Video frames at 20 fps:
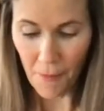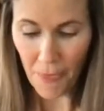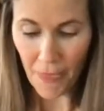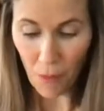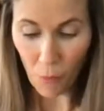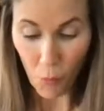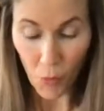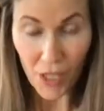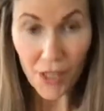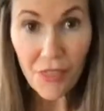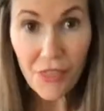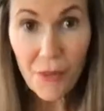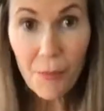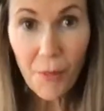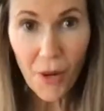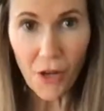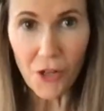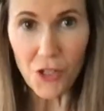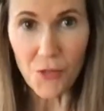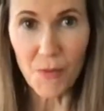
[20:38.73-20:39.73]
with the
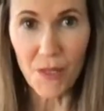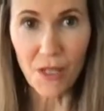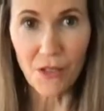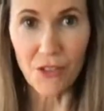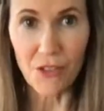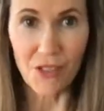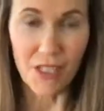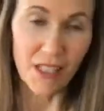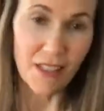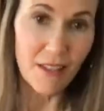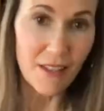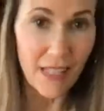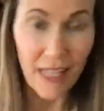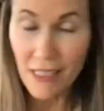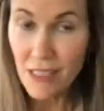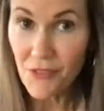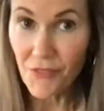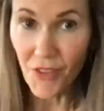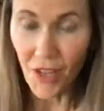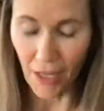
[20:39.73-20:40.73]
parchment underneath.
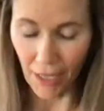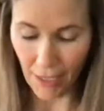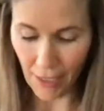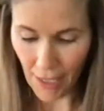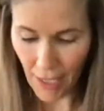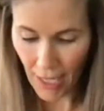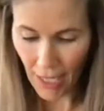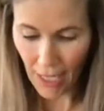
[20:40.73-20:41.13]
That's fine.